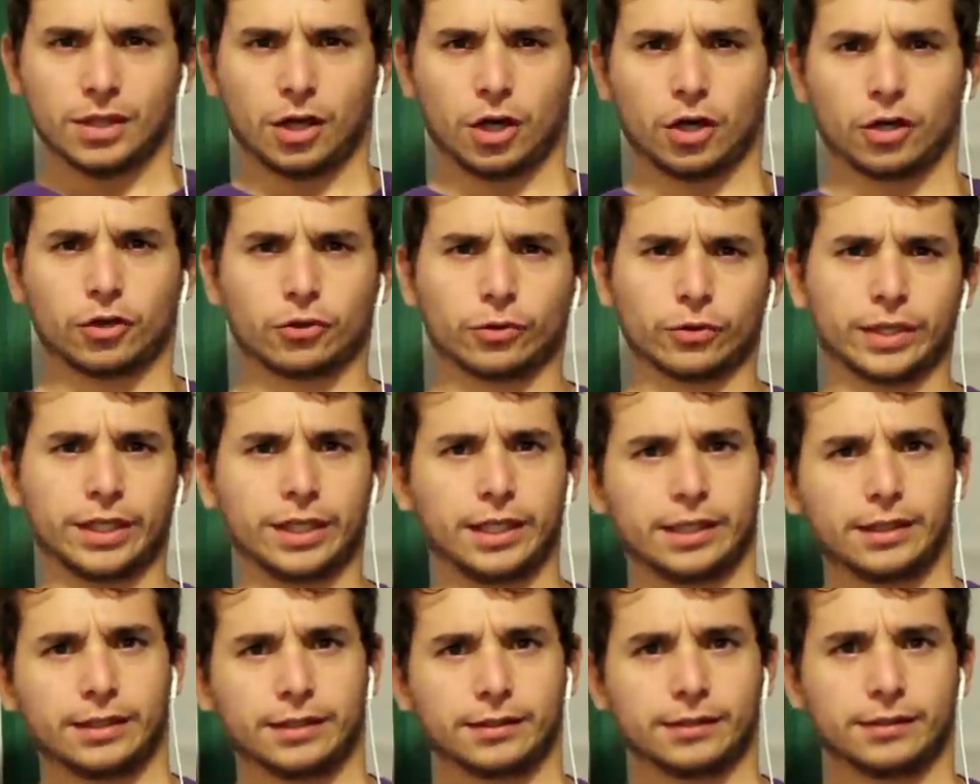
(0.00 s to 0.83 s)

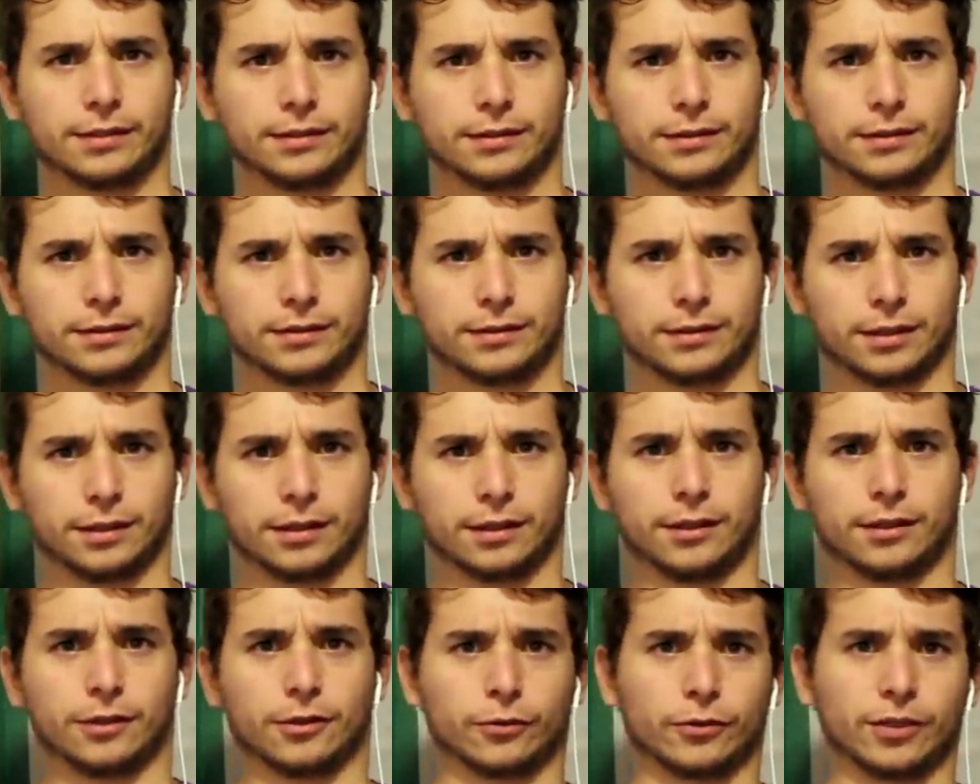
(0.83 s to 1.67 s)
agreed to
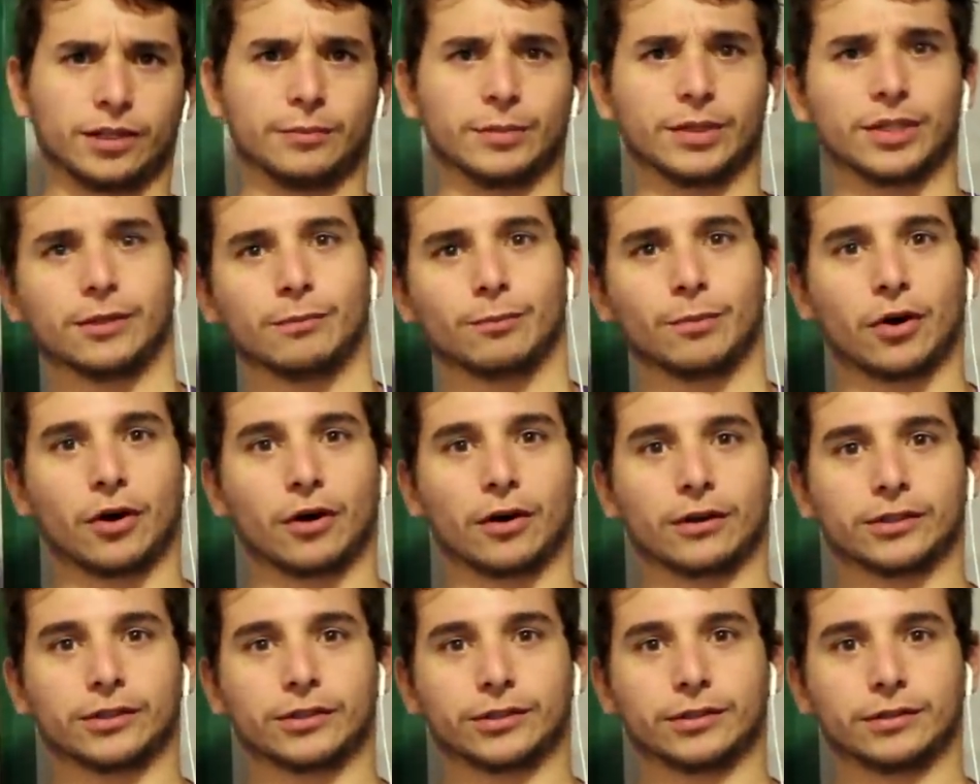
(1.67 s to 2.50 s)
the agreement in
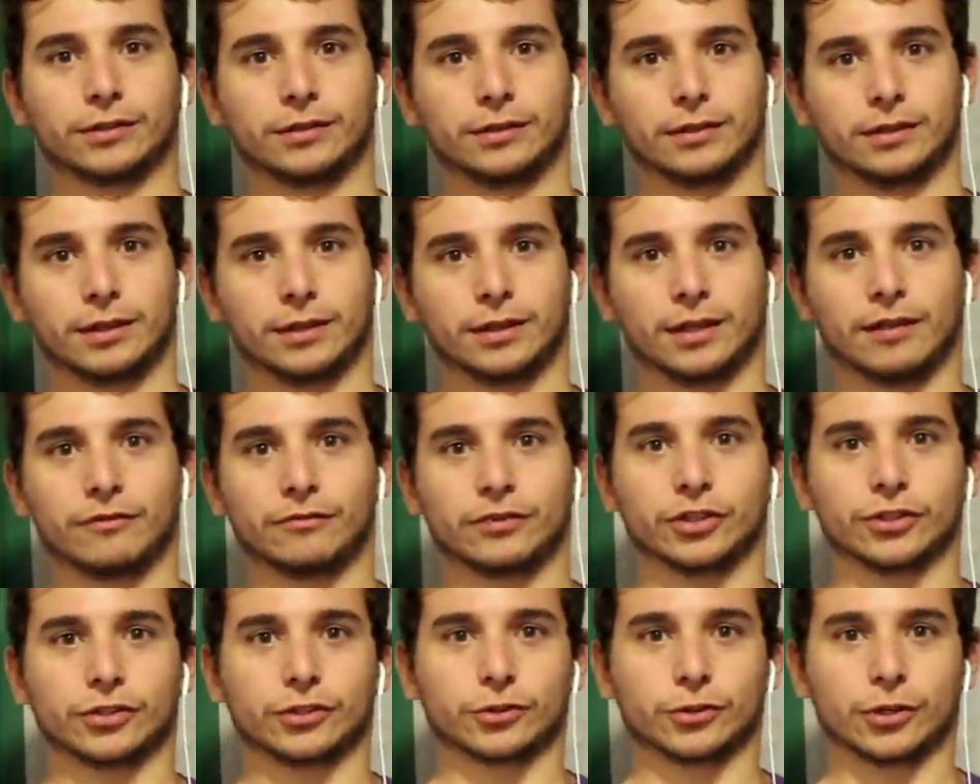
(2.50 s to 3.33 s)
March and they've
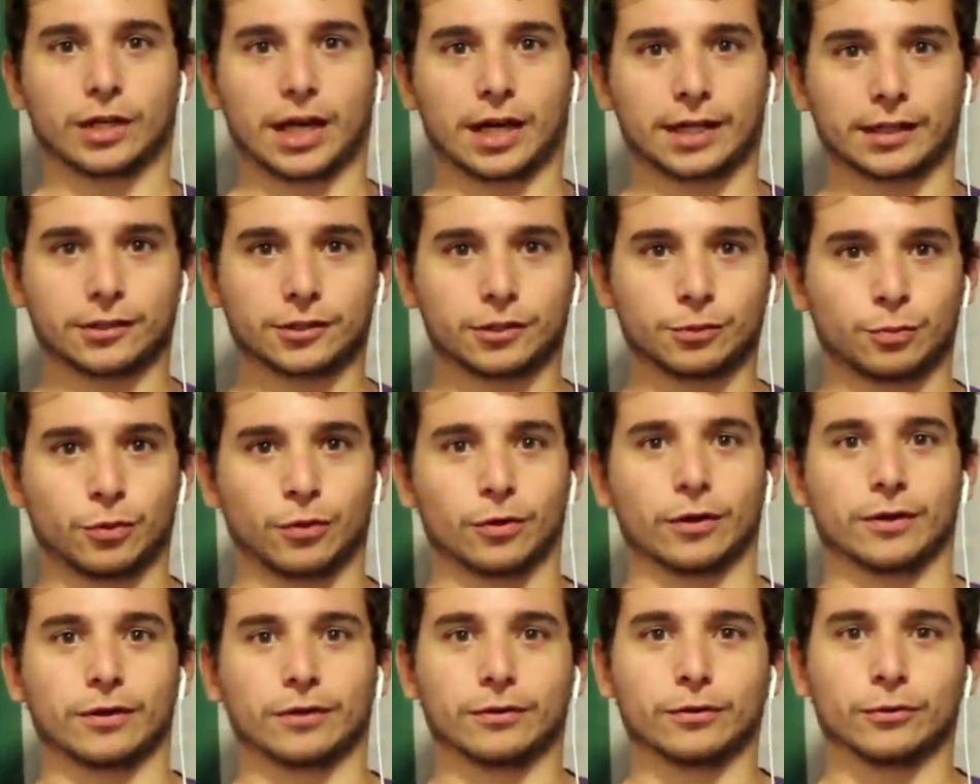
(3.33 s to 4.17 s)
just dragged the
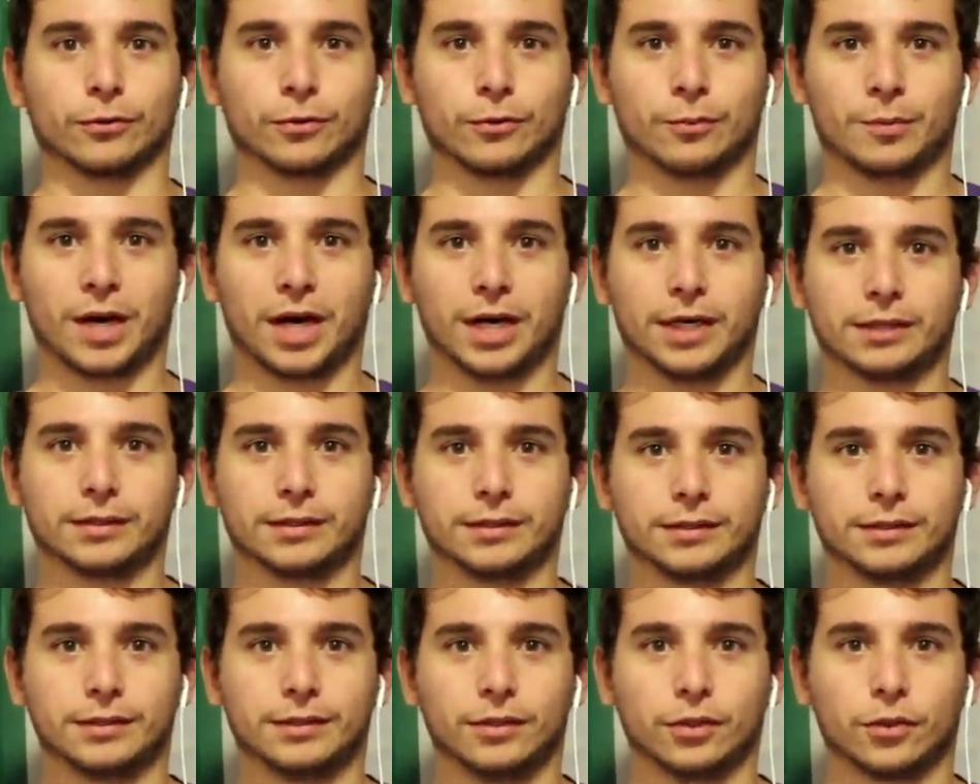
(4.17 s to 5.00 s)
sport through the mud
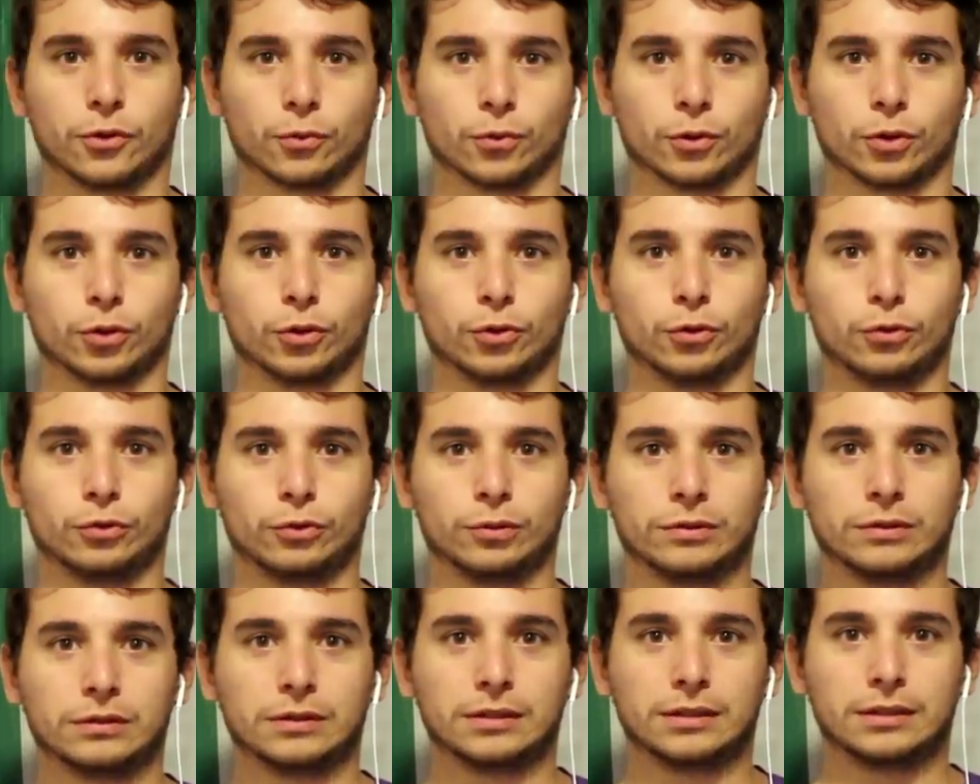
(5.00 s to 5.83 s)
through
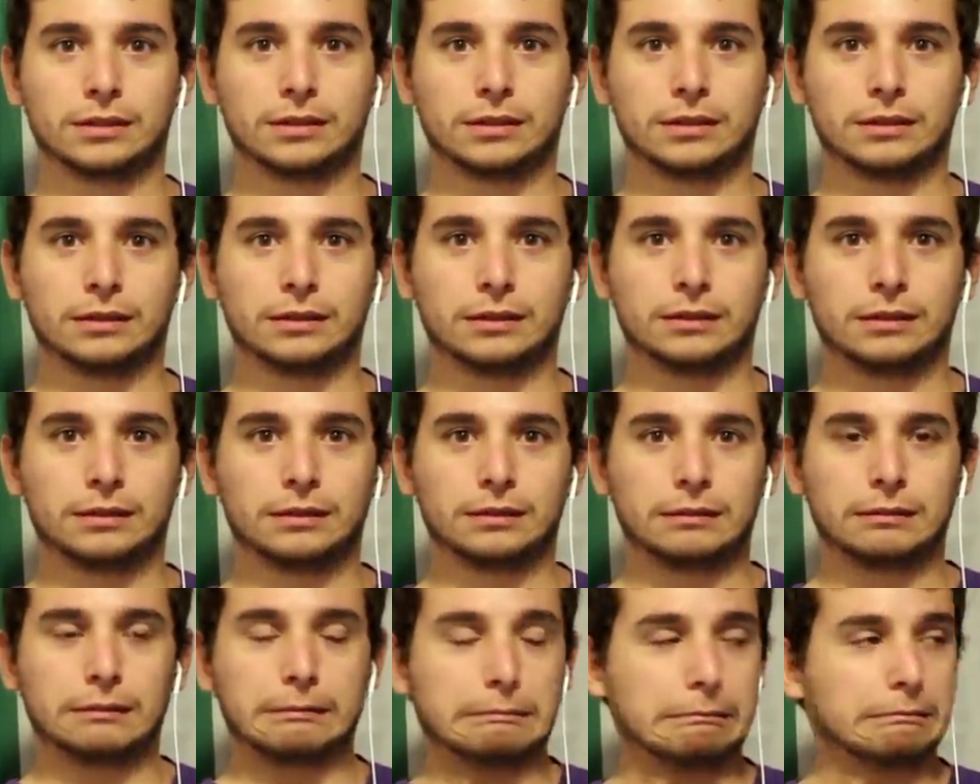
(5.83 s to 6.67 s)

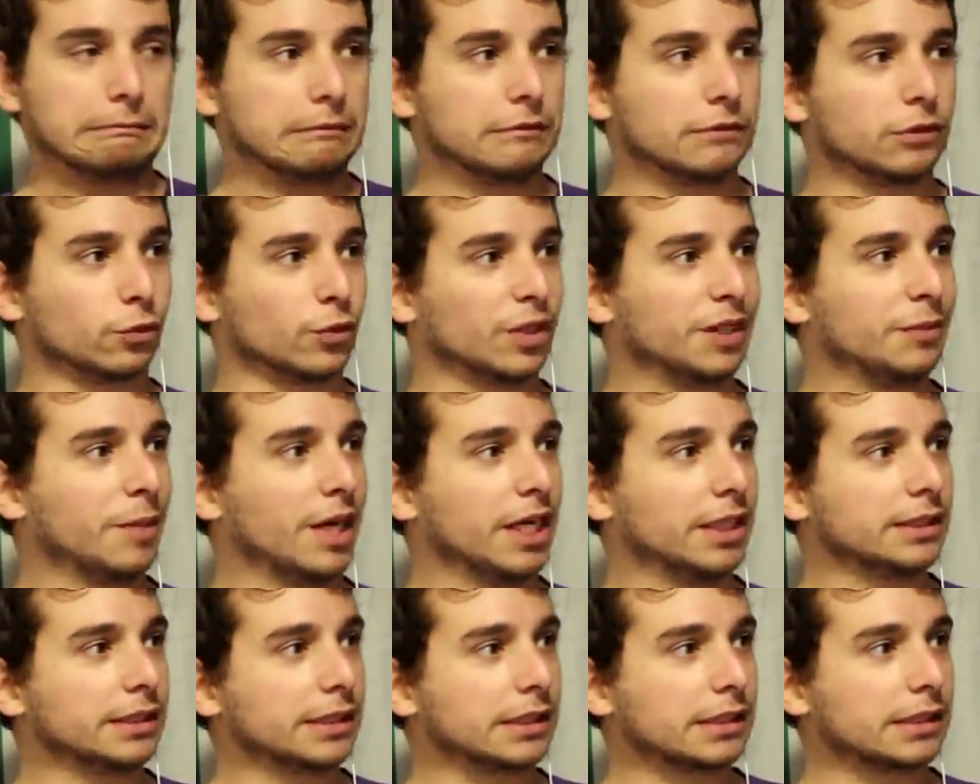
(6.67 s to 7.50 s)
three
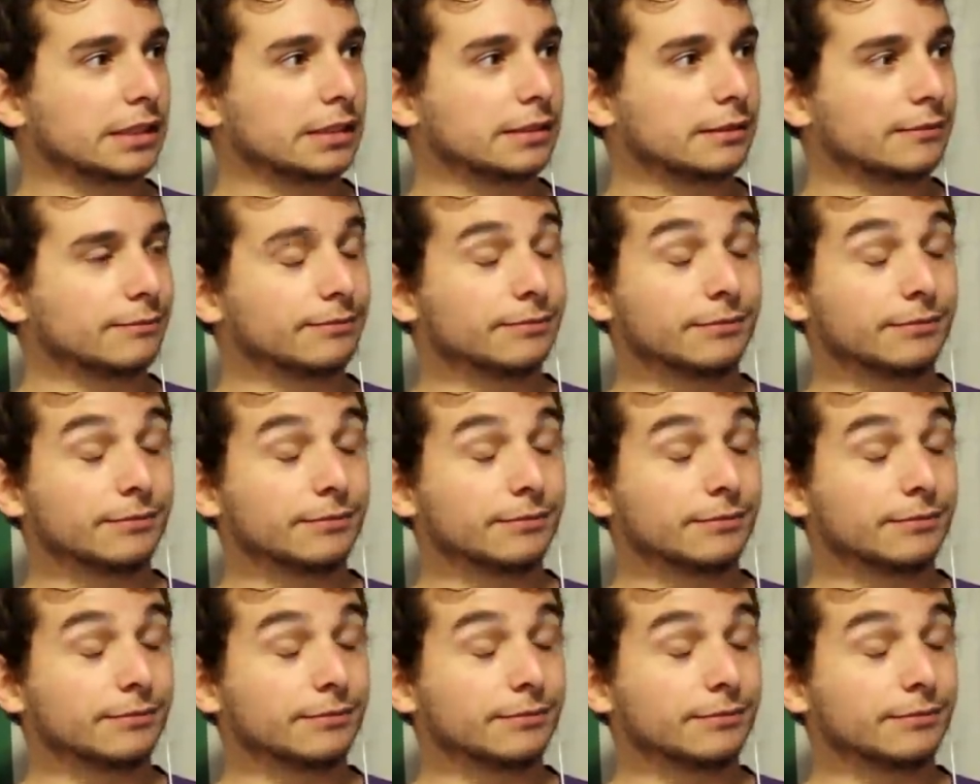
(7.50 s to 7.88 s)
months.